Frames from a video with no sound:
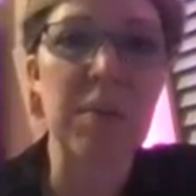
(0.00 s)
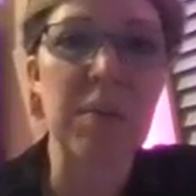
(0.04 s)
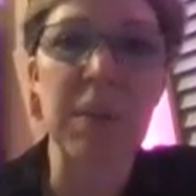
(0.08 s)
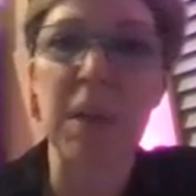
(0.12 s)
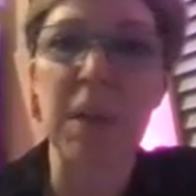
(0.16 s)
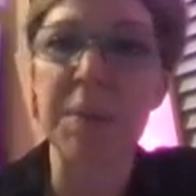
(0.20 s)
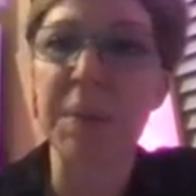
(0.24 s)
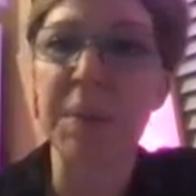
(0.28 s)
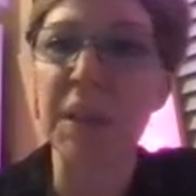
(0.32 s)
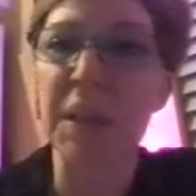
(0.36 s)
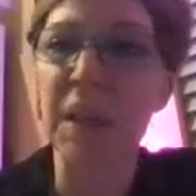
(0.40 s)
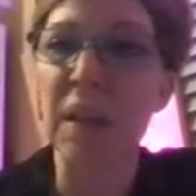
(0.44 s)

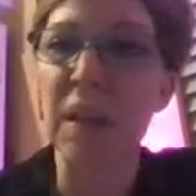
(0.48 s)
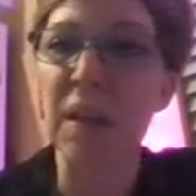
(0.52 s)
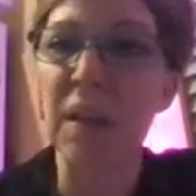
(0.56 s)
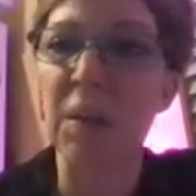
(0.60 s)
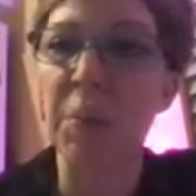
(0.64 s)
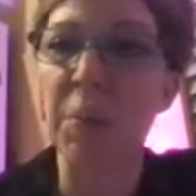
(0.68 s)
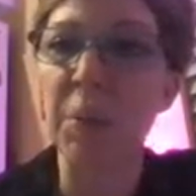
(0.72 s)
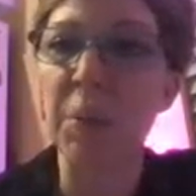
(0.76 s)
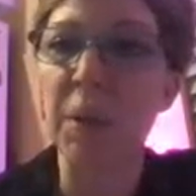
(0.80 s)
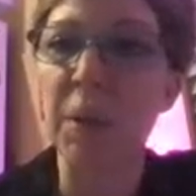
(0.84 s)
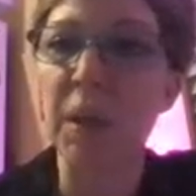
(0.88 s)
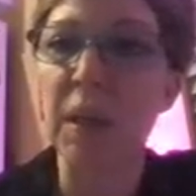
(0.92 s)
coming
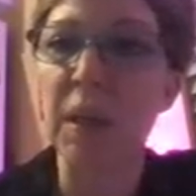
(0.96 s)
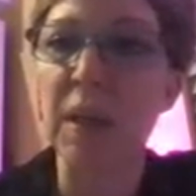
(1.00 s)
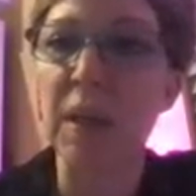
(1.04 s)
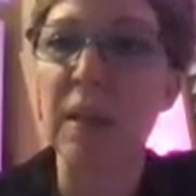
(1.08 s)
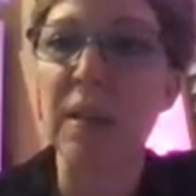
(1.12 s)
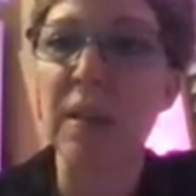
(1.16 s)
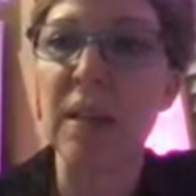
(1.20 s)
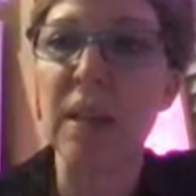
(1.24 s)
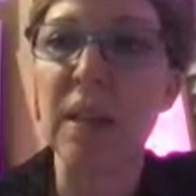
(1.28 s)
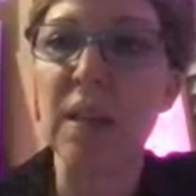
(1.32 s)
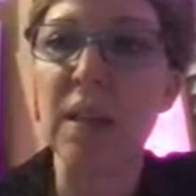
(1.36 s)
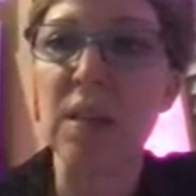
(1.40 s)
up,
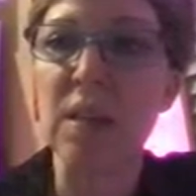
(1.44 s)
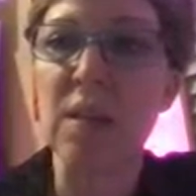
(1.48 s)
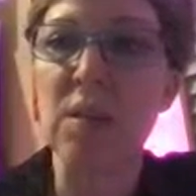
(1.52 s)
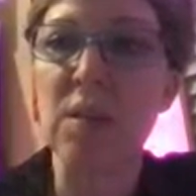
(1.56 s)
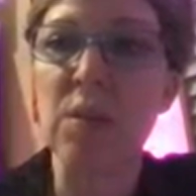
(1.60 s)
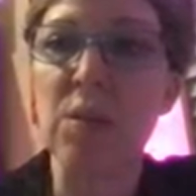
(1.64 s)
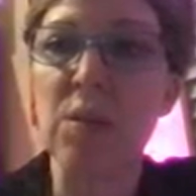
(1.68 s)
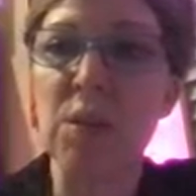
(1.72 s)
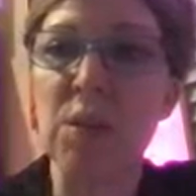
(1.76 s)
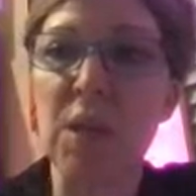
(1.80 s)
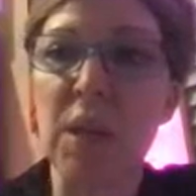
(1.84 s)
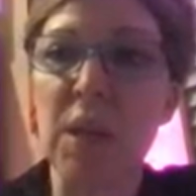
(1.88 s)
they
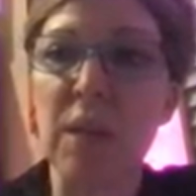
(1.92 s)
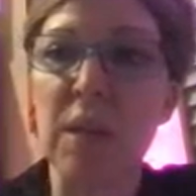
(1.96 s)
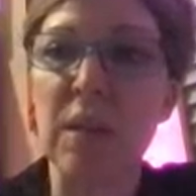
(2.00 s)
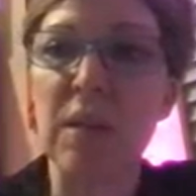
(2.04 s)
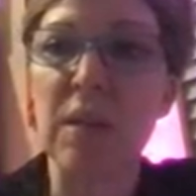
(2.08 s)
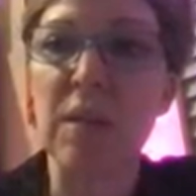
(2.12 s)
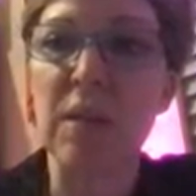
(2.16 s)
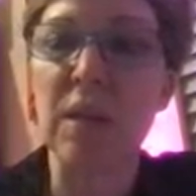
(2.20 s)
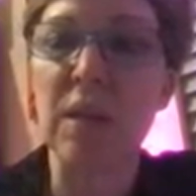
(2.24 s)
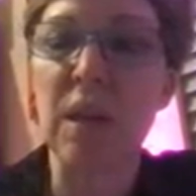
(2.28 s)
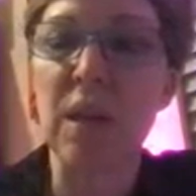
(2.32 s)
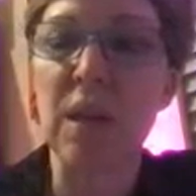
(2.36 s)

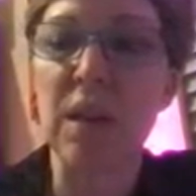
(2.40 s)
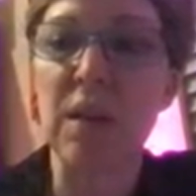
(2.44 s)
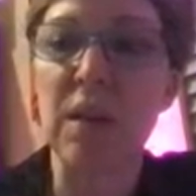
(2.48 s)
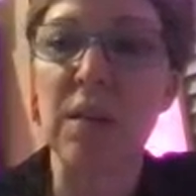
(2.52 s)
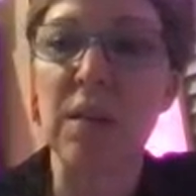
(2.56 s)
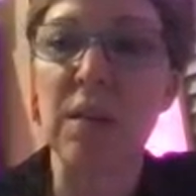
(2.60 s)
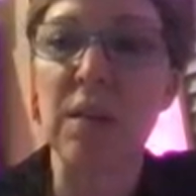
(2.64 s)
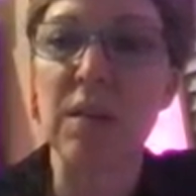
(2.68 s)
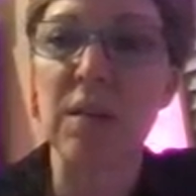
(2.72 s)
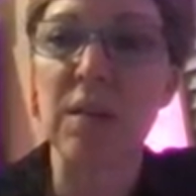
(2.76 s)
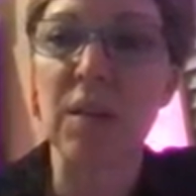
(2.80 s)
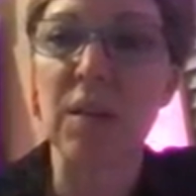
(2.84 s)
associated
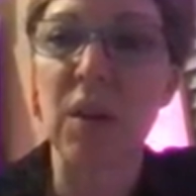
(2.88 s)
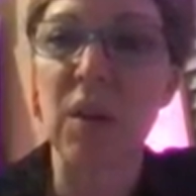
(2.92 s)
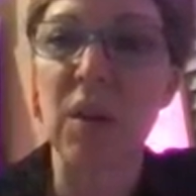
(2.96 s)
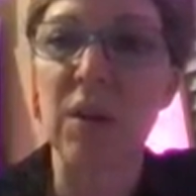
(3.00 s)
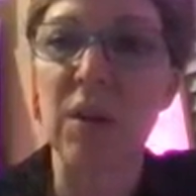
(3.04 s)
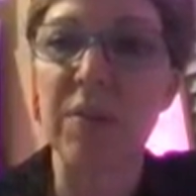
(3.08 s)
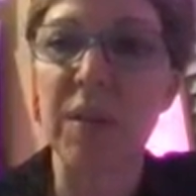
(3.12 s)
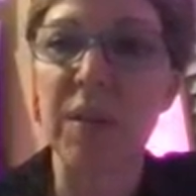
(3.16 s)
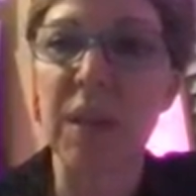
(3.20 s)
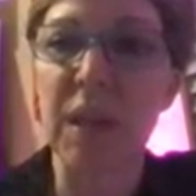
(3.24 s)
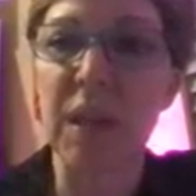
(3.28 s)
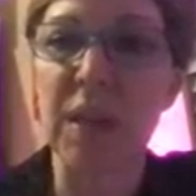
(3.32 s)

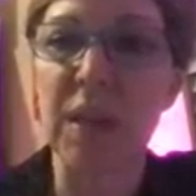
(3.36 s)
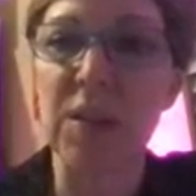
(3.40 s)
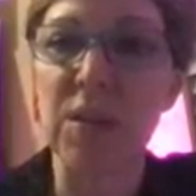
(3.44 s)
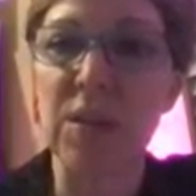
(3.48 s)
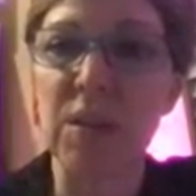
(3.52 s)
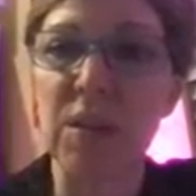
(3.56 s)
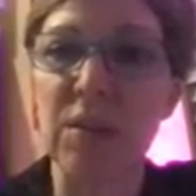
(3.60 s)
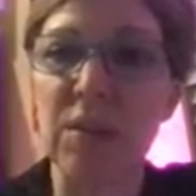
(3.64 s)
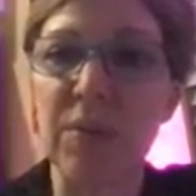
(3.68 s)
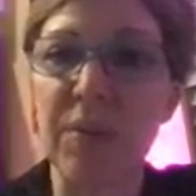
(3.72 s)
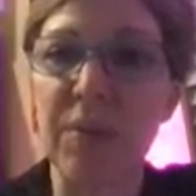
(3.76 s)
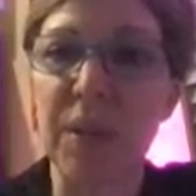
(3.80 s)

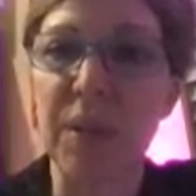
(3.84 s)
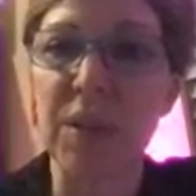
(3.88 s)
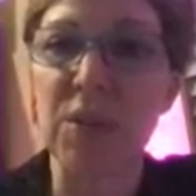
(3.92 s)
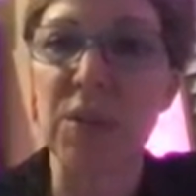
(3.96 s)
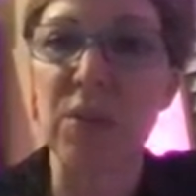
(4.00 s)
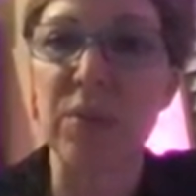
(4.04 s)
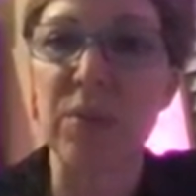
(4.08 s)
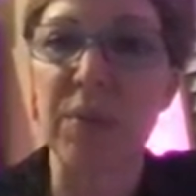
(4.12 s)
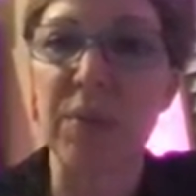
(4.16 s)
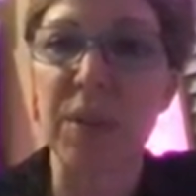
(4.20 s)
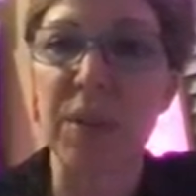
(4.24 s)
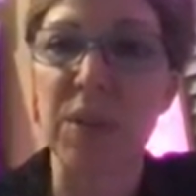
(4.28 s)
scarification
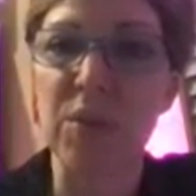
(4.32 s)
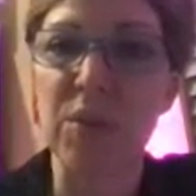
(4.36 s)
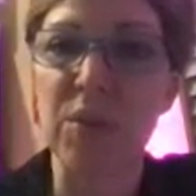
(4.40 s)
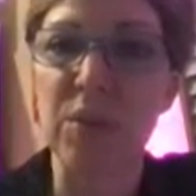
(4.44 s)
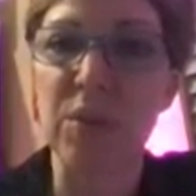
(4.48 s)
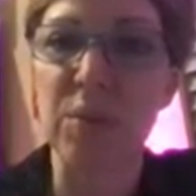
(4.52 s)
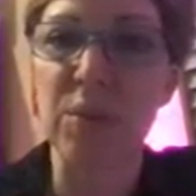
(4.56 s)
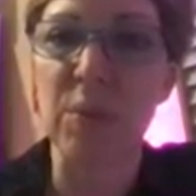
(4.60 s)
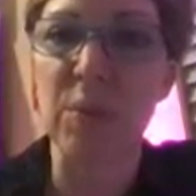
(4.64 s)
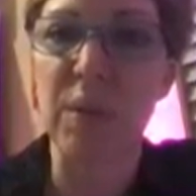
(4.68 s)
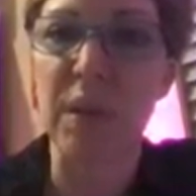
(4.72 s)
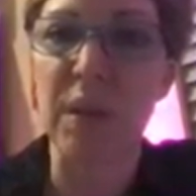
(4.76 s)
facial
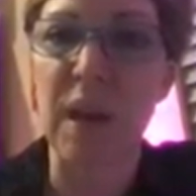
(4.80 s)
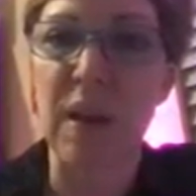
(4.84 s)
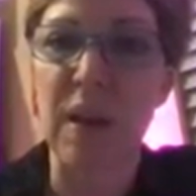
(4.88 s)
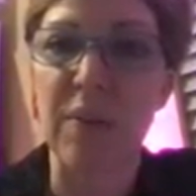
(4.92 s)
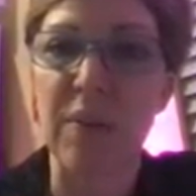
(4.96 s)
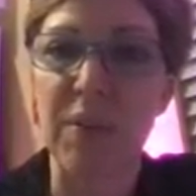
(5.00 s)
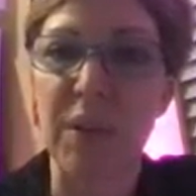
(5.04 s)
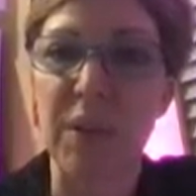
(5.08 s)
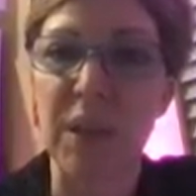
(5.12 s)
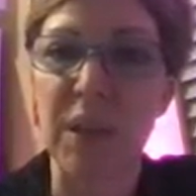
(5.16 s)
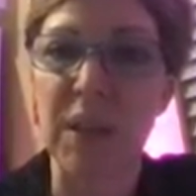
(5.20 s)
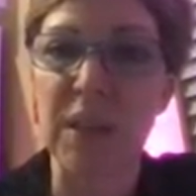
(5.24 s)
features with
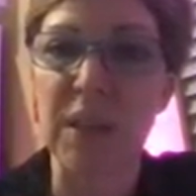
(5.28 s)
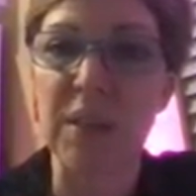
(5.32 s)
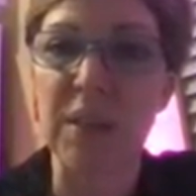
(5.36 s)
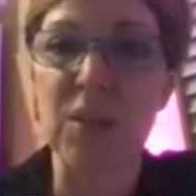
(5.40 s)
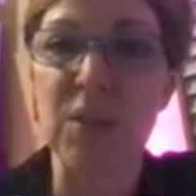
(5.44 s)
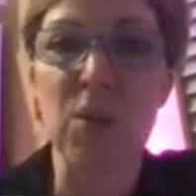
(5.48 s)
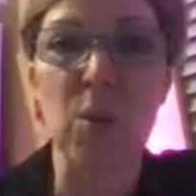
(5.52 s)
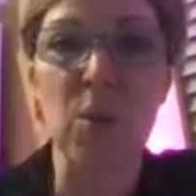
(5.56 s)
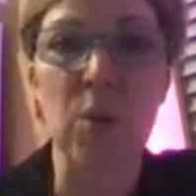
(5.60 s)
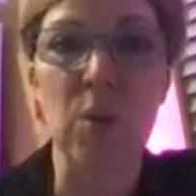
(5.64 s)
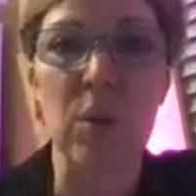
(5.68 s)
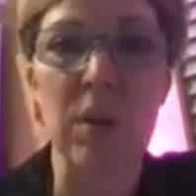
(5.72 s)
African
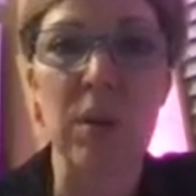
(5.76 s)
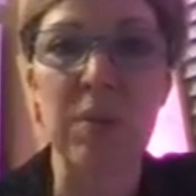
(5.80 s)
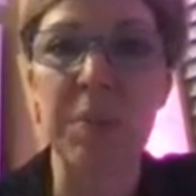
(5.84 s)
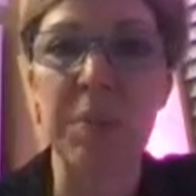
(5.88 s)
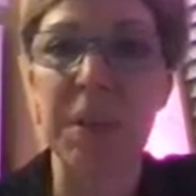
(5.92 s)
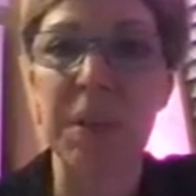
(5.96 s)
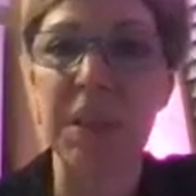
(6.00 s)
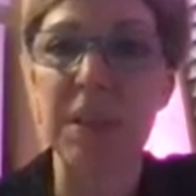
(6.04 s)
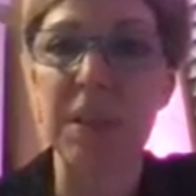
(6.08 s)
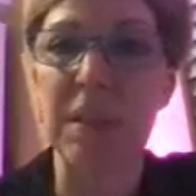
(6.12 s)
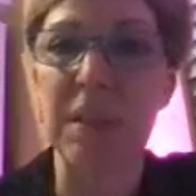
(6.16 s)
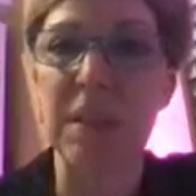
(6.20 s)

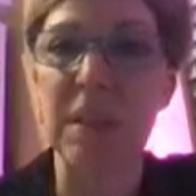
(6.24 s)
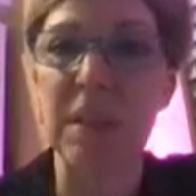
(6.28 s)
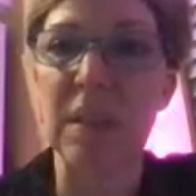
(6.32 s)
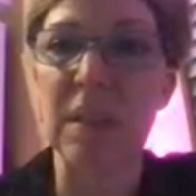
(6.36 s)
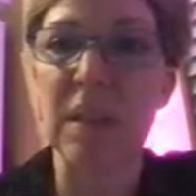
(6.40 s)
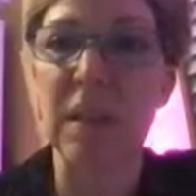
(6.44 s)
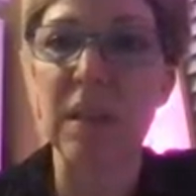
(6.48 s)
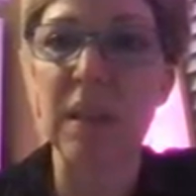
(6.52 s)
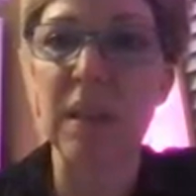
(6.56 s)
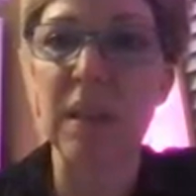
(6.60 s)
adornment,